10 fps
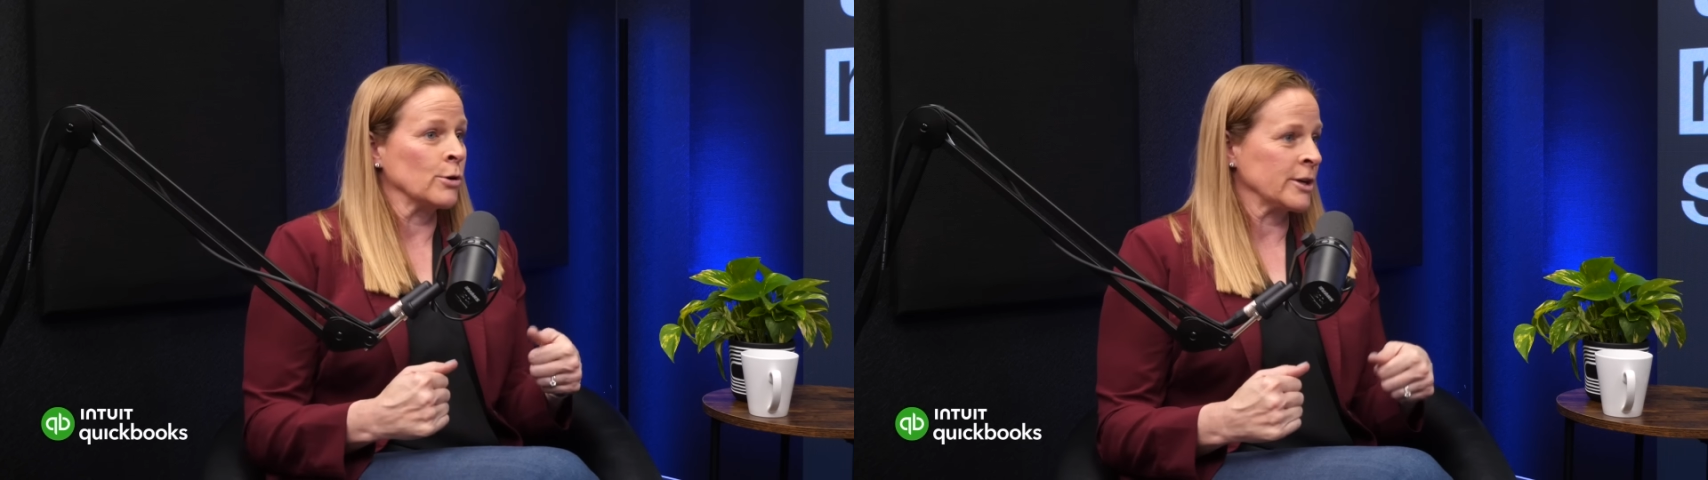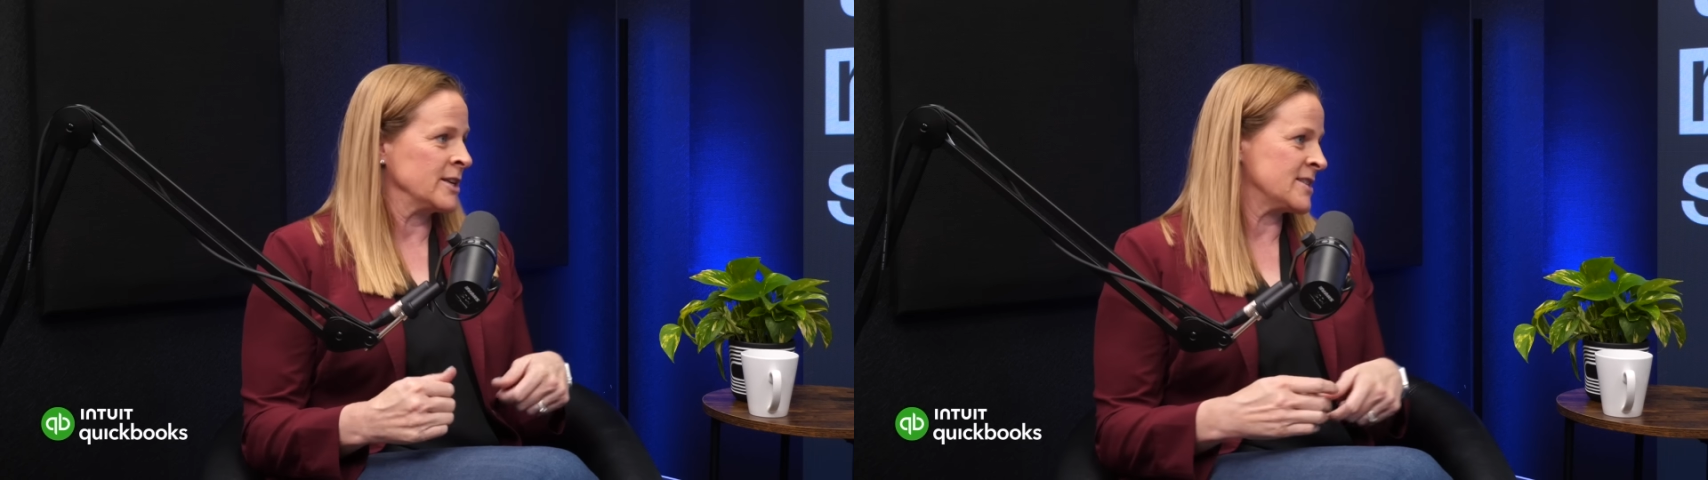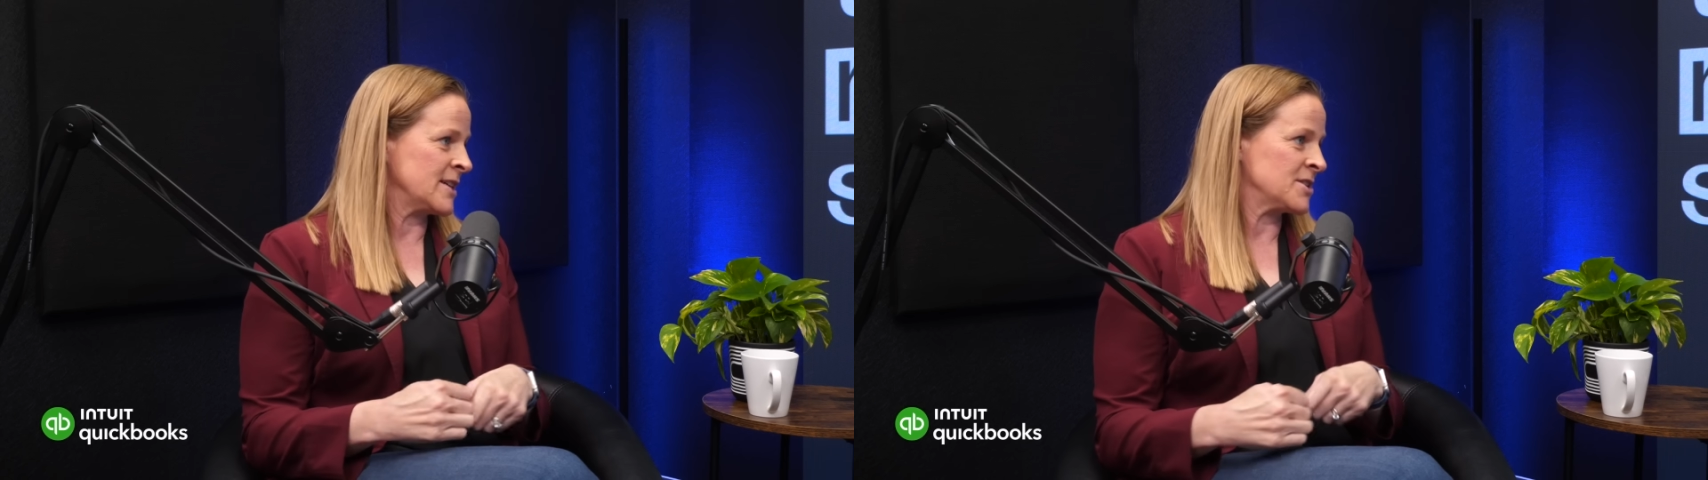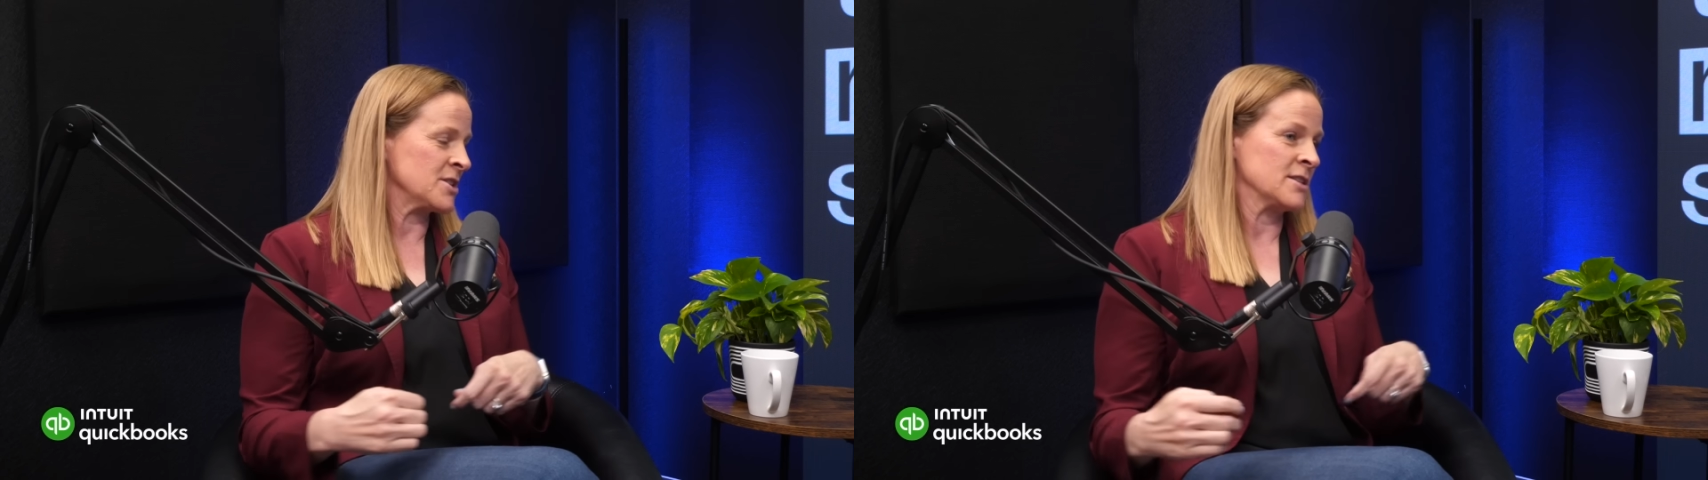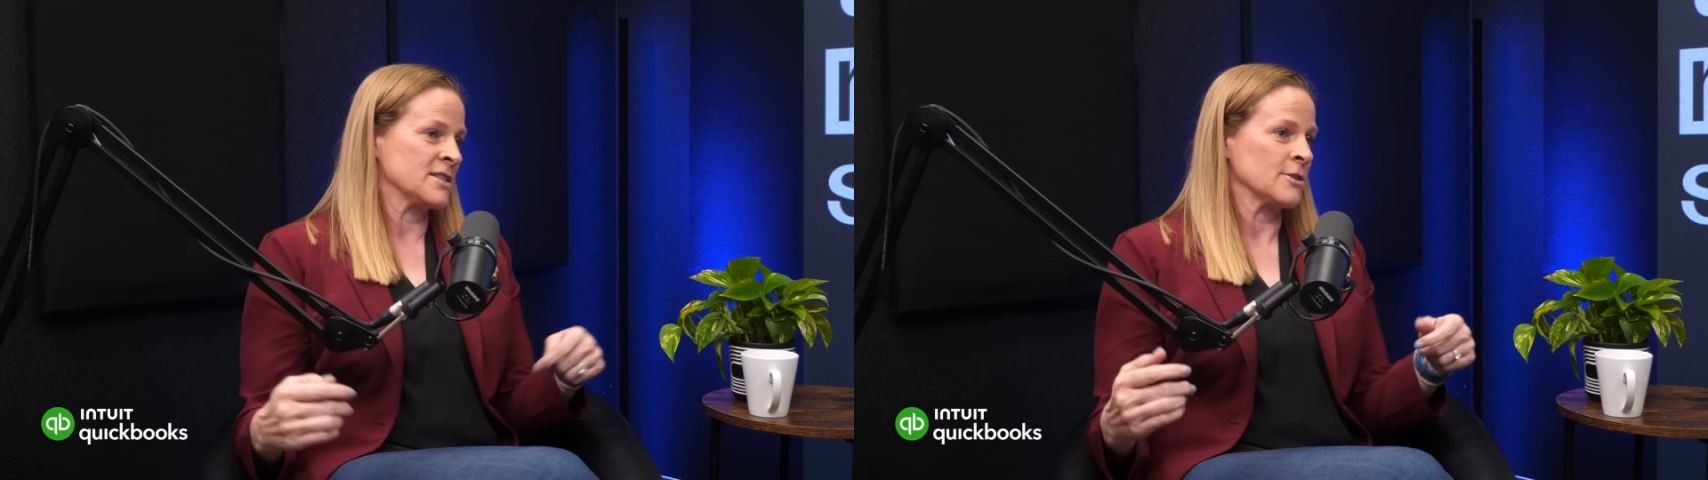
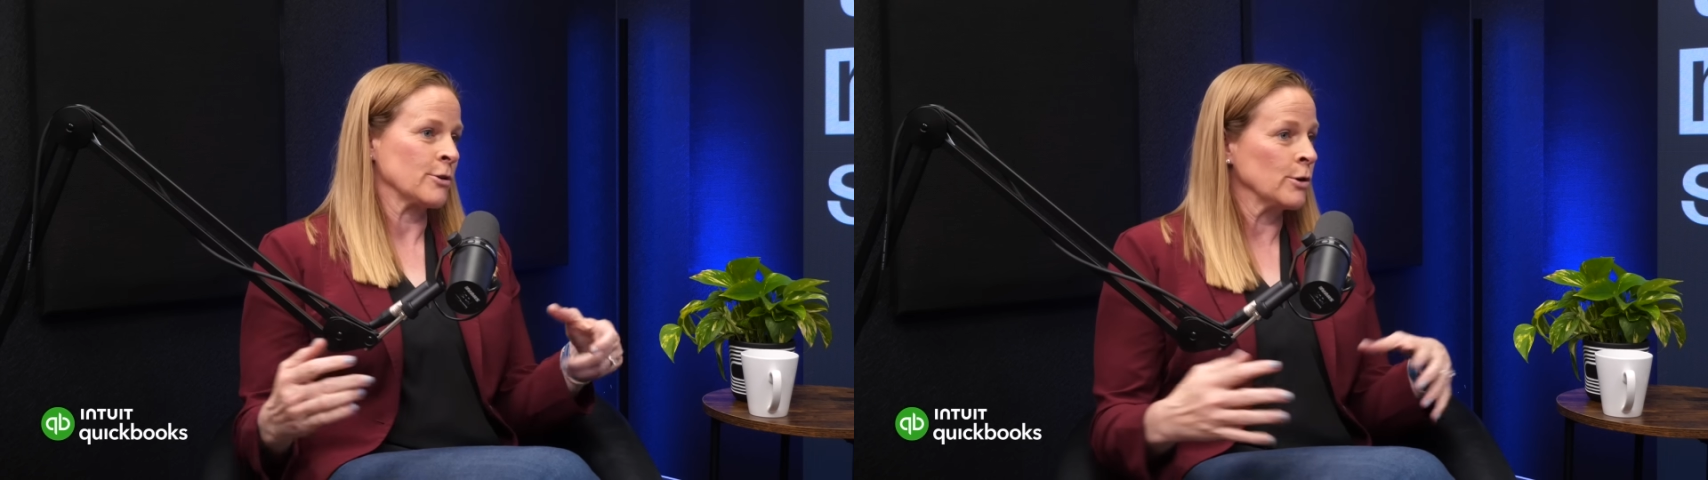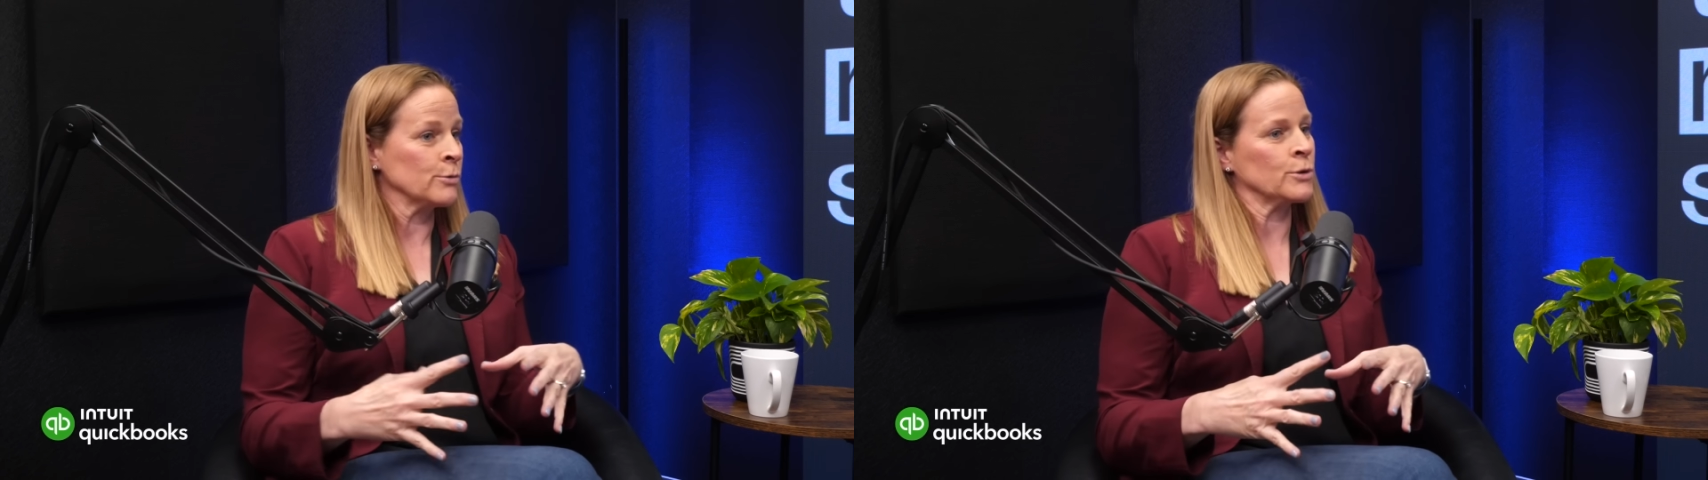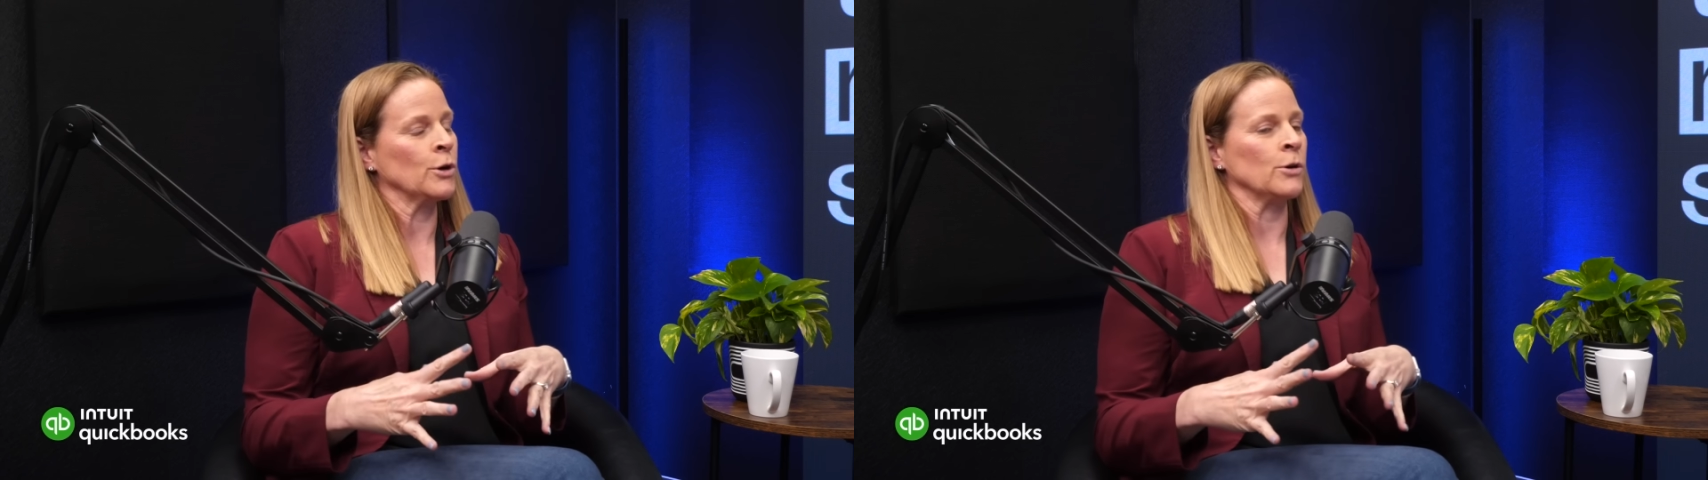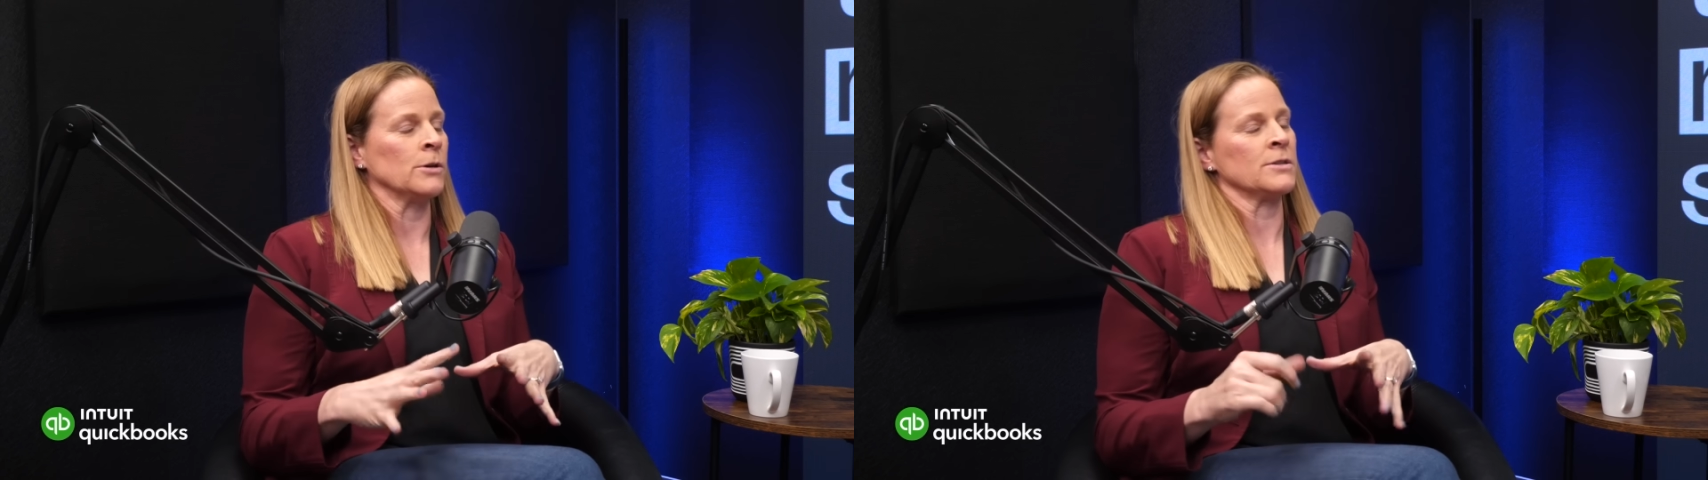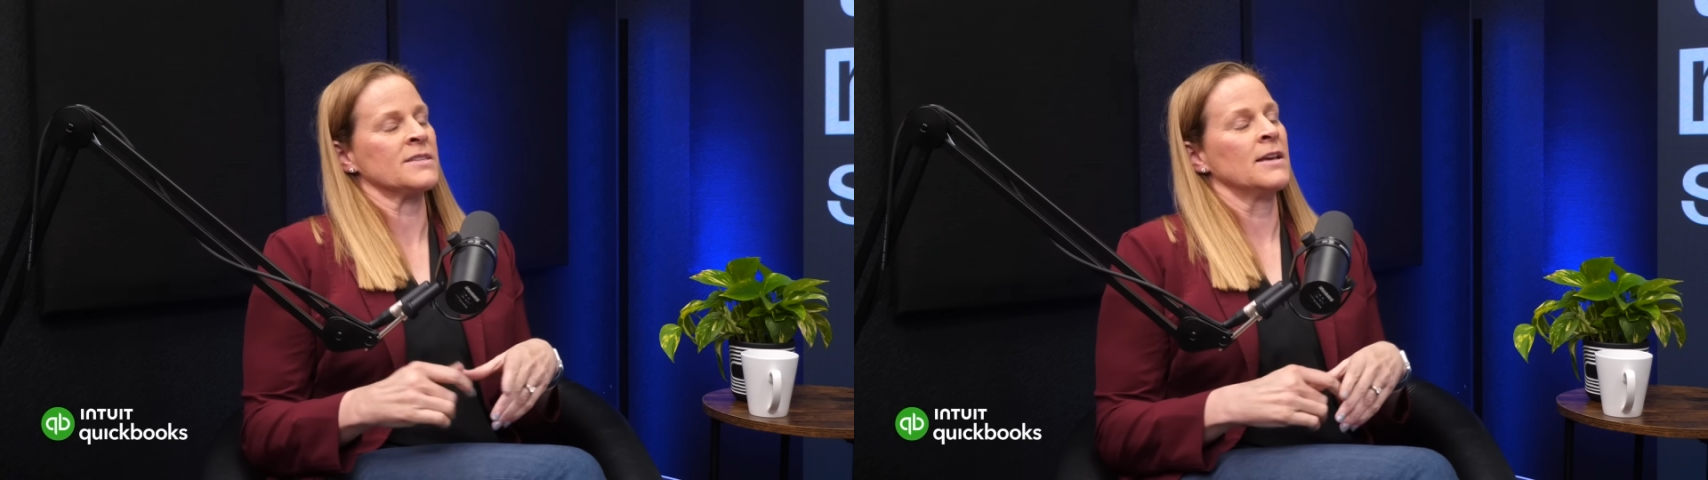organizations and their own
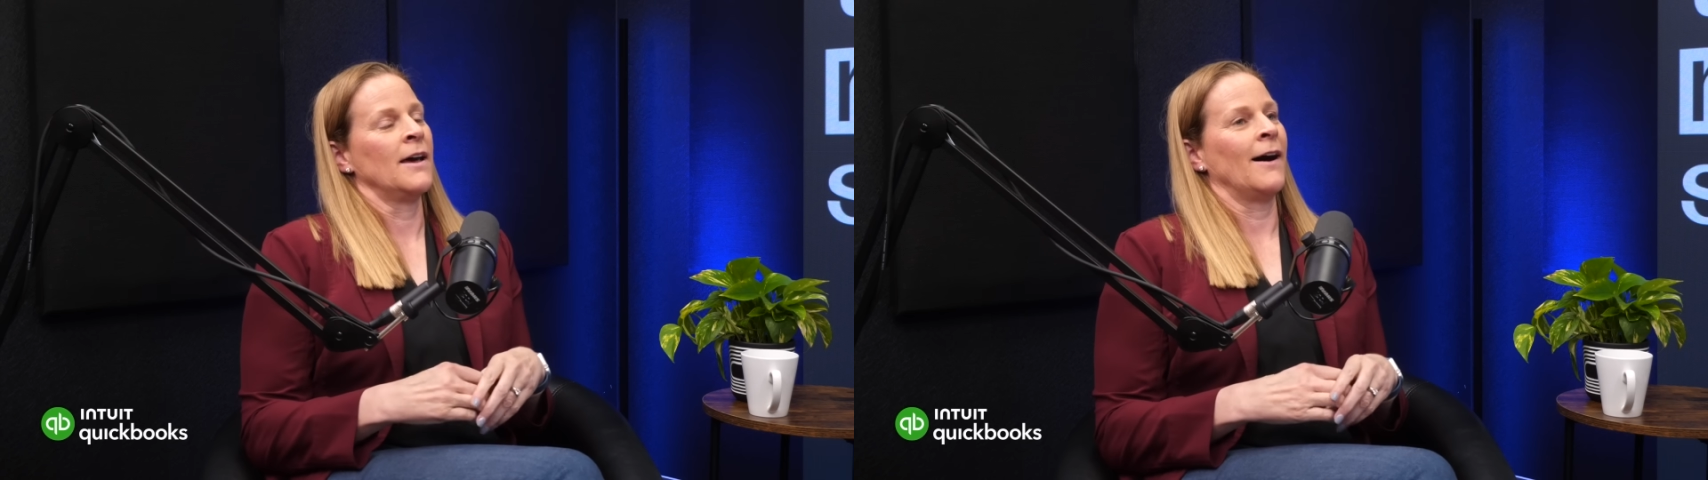goals.